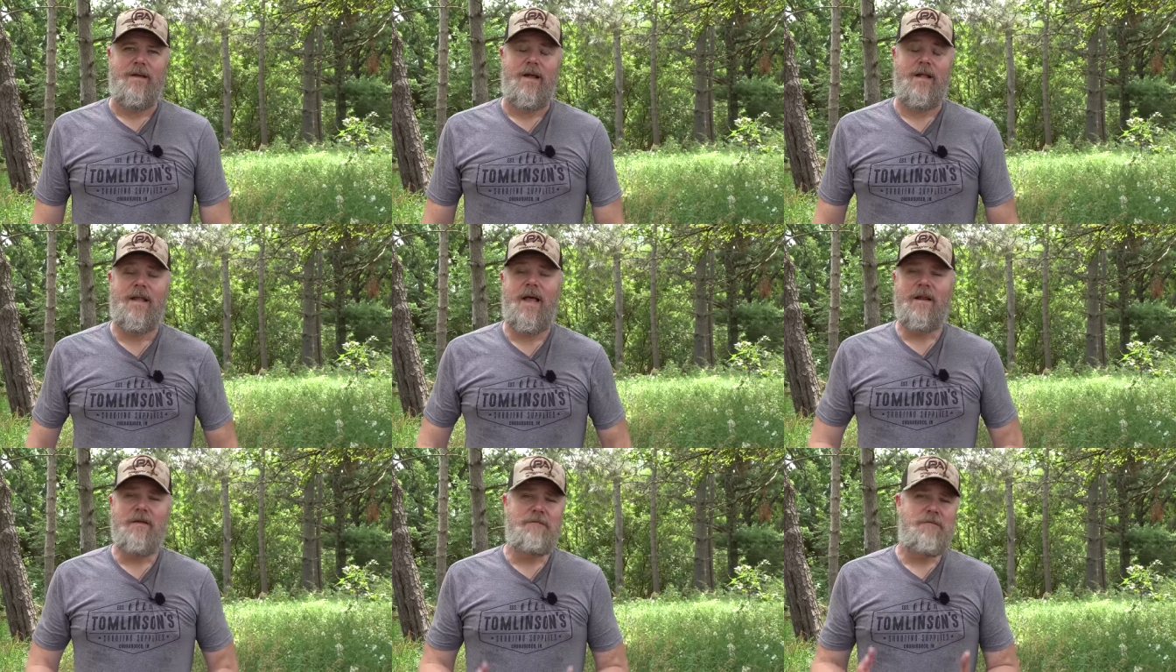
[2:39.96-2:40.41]

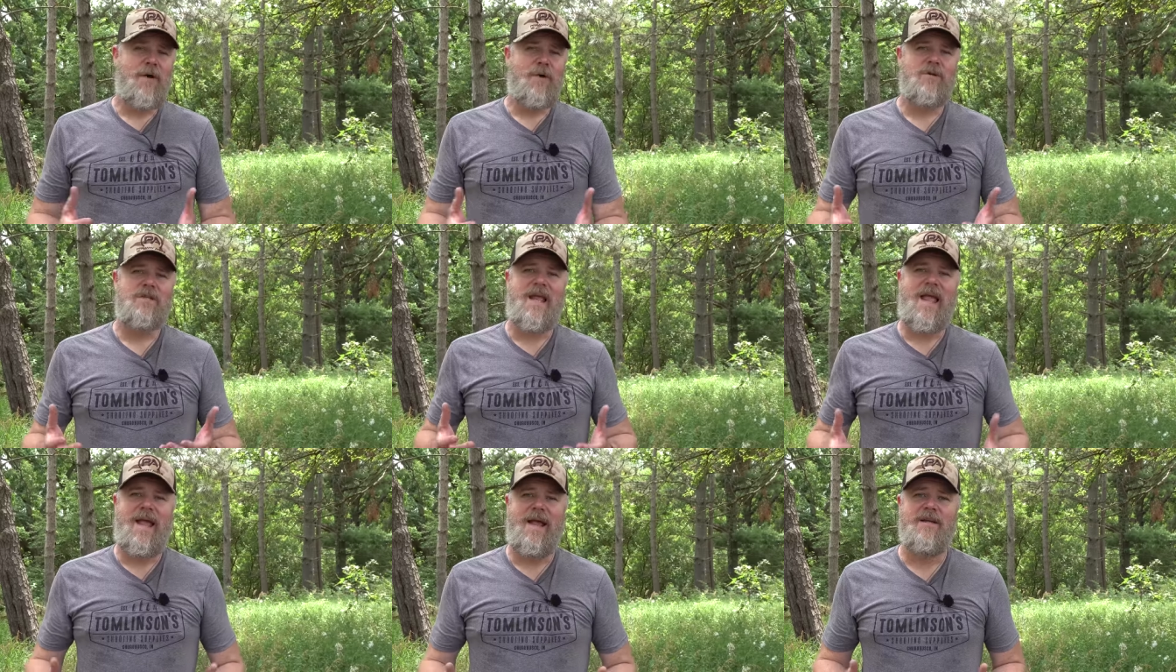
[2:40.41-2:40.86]
A lot of
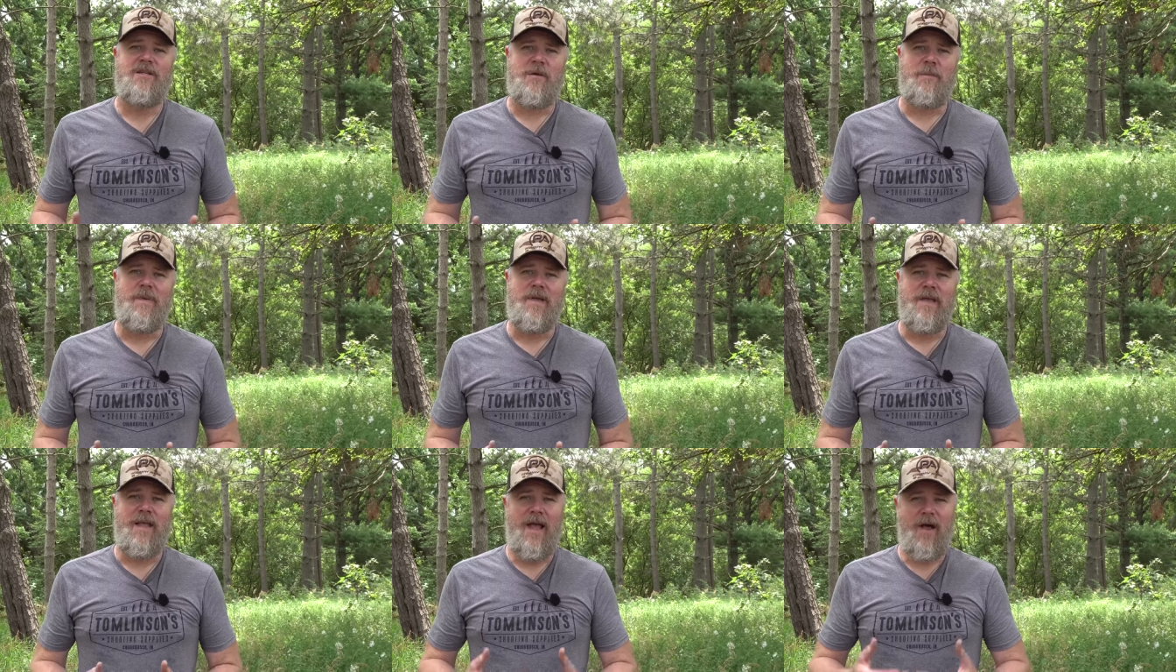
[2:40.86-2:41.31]
folks
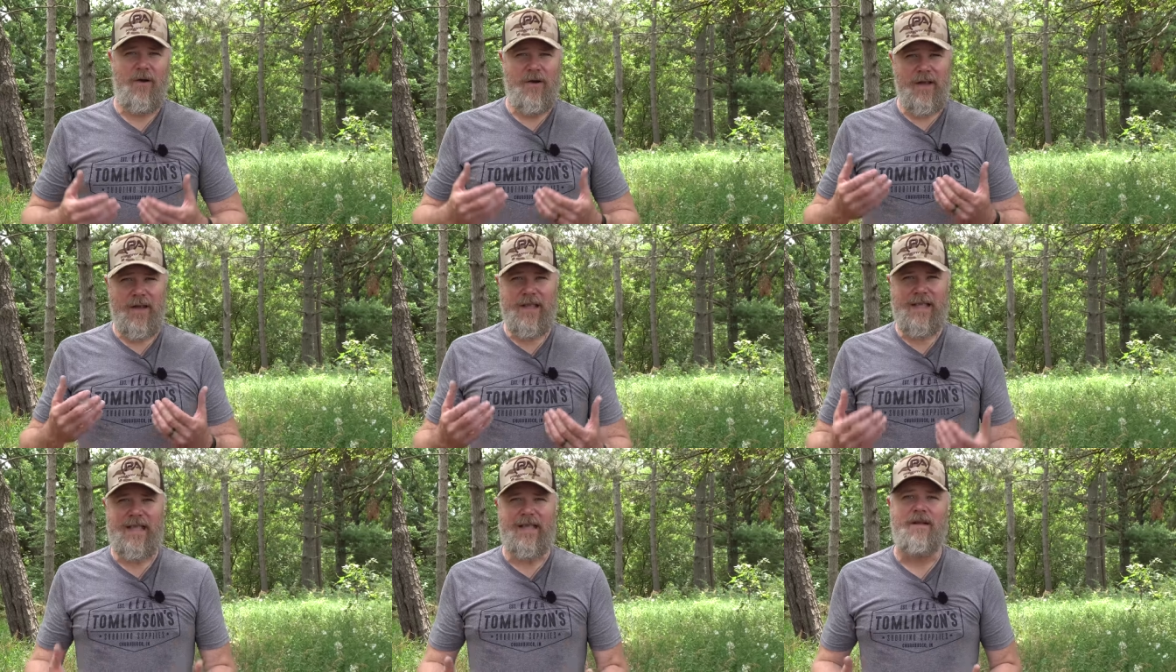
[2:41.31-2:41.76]
ask me, how
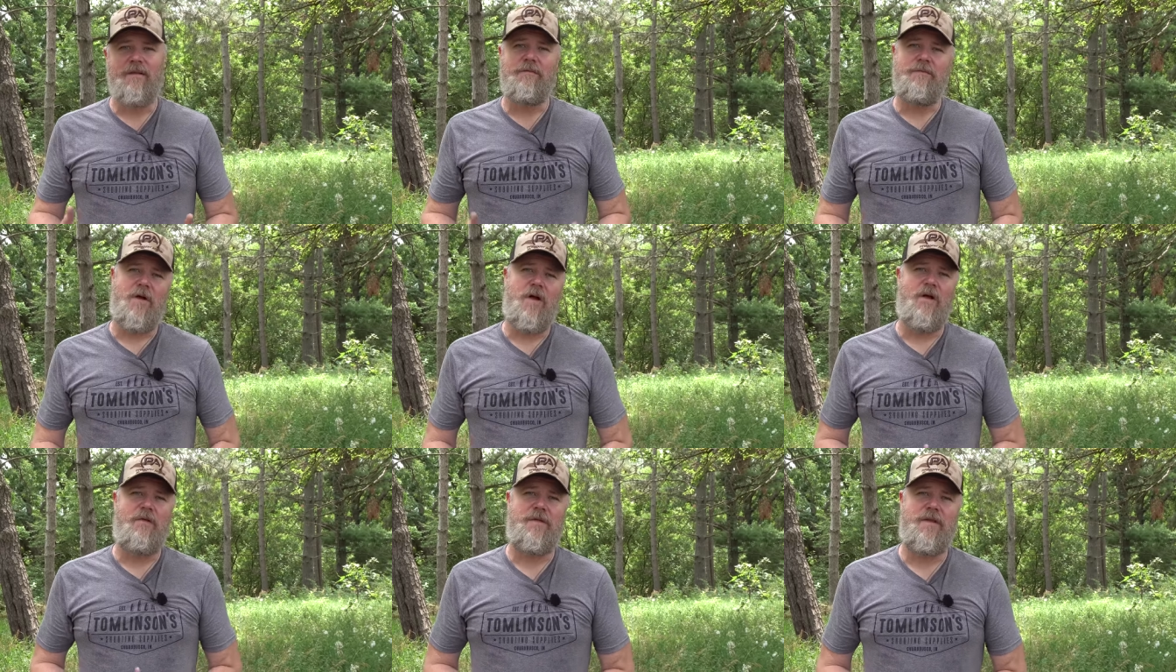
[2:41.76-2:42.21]
can I get
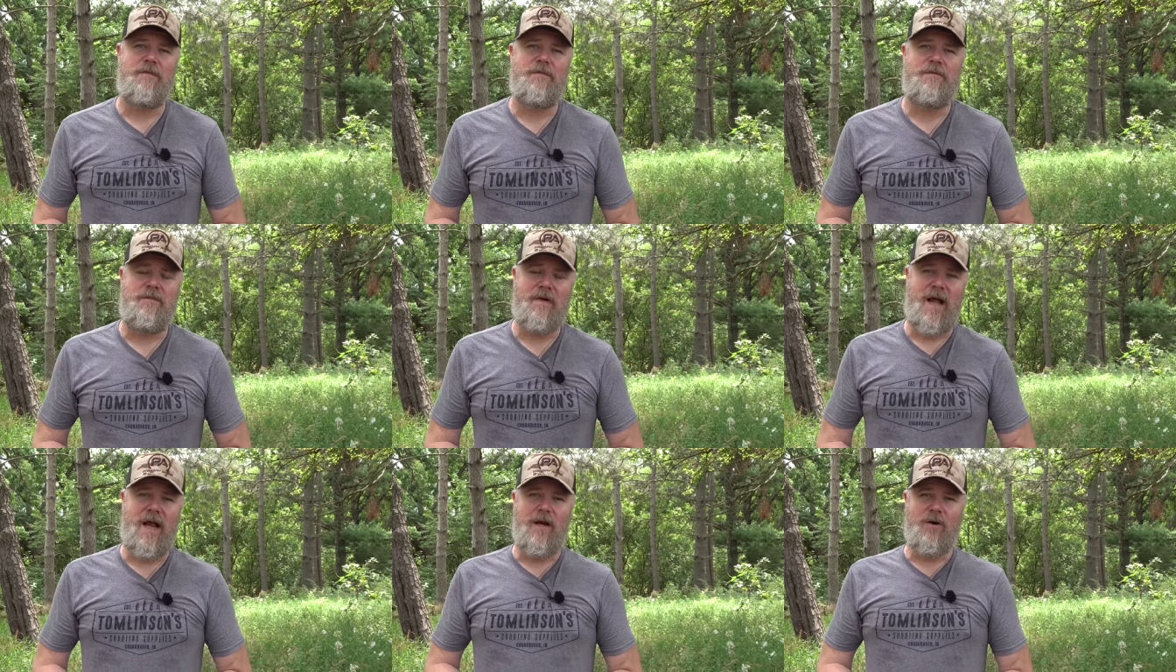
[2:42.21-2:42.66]
involved in the
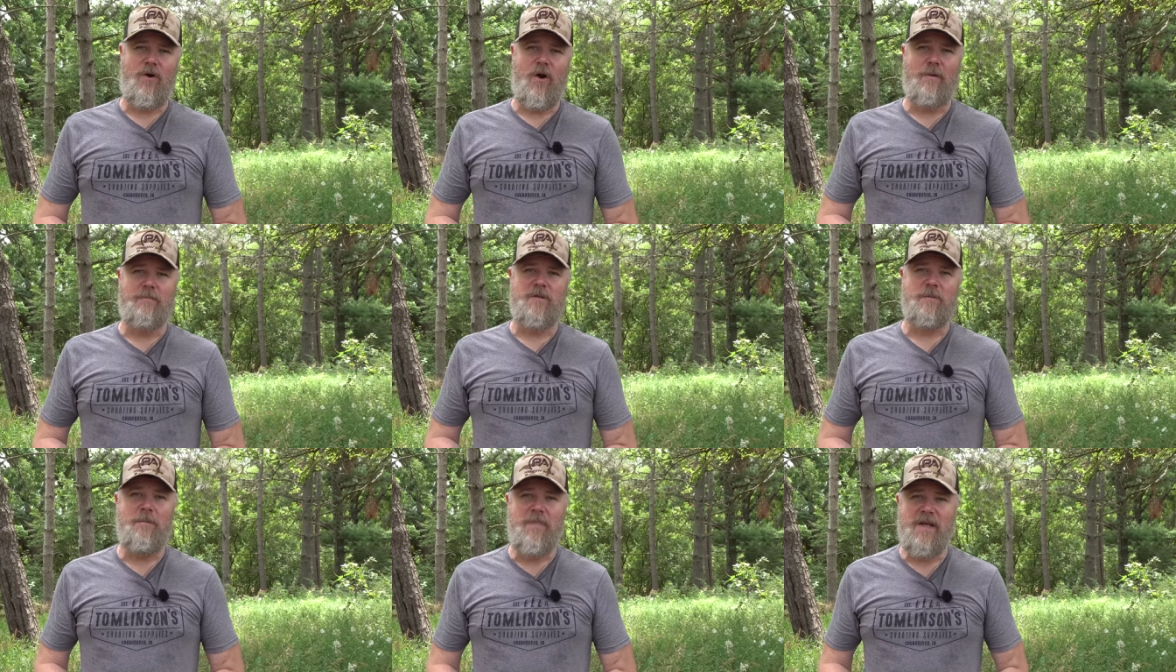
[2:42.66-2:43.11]

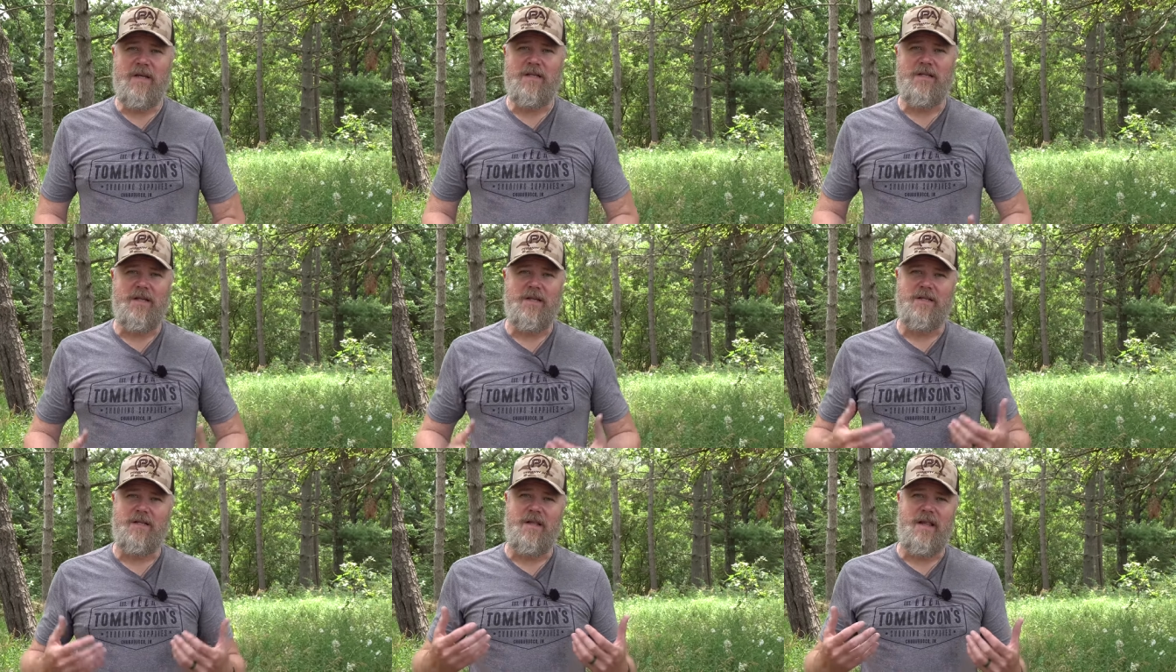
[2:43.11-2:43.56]
firearms
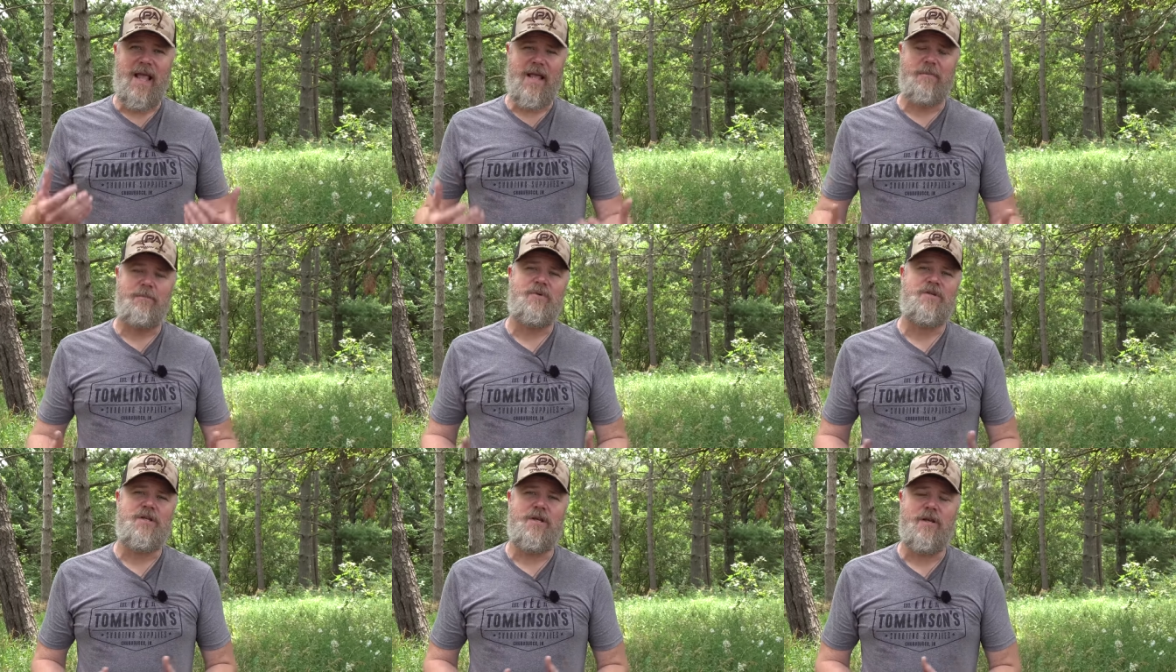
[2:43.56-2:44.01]
business in
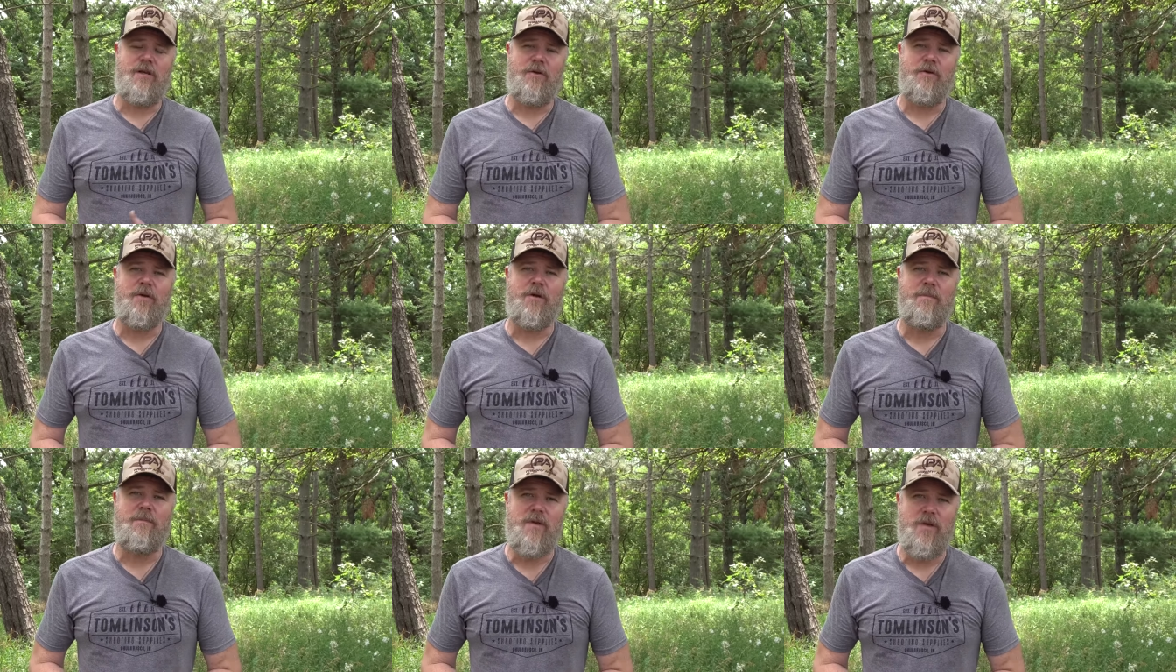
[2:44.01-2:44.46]
that
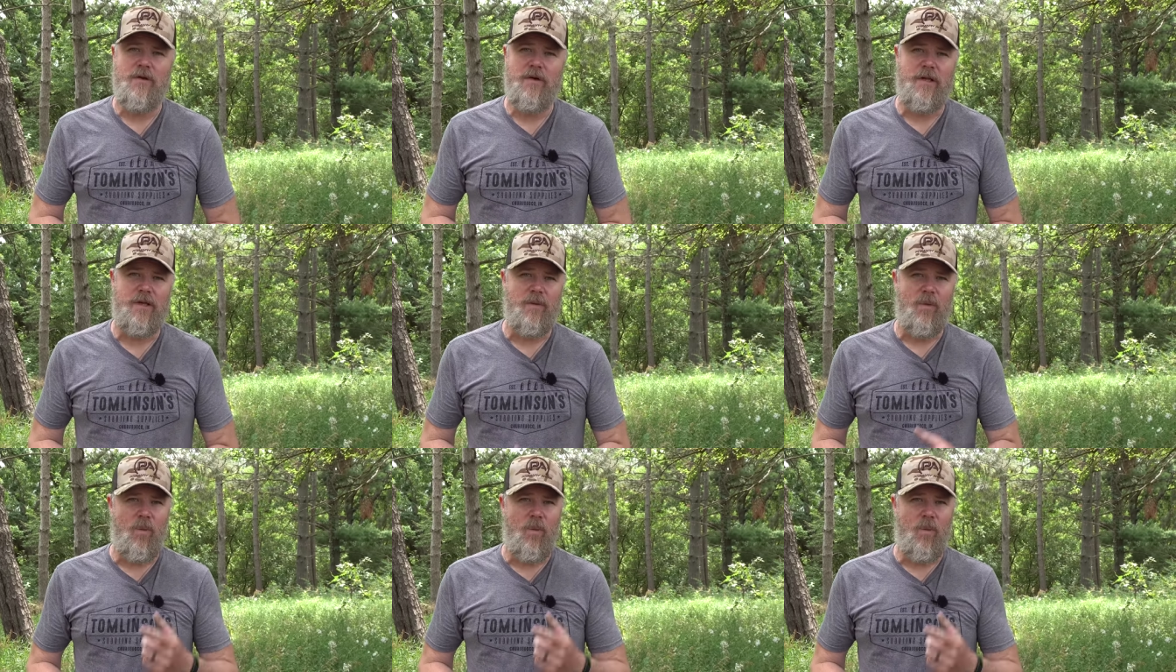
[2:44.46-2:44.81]
particular community?